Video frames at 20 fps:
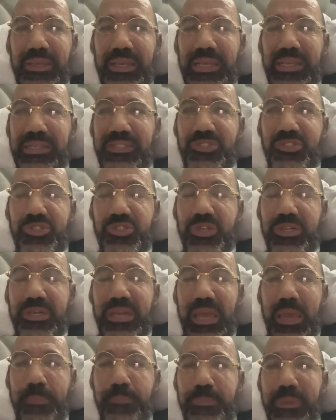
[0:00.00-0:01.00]
It should
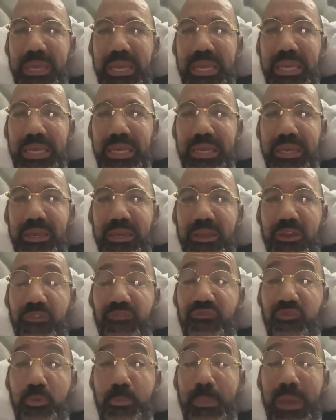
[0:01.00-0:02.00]
not be.
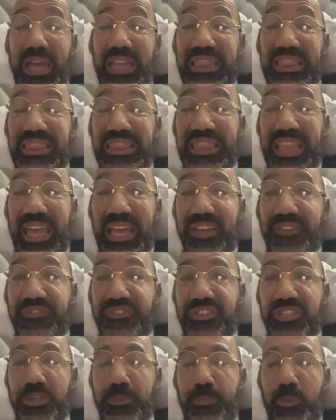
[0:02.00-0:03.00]
For my life
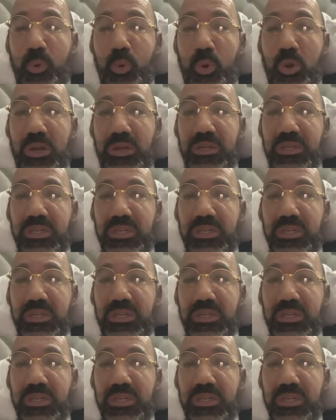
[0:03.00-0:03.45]
support,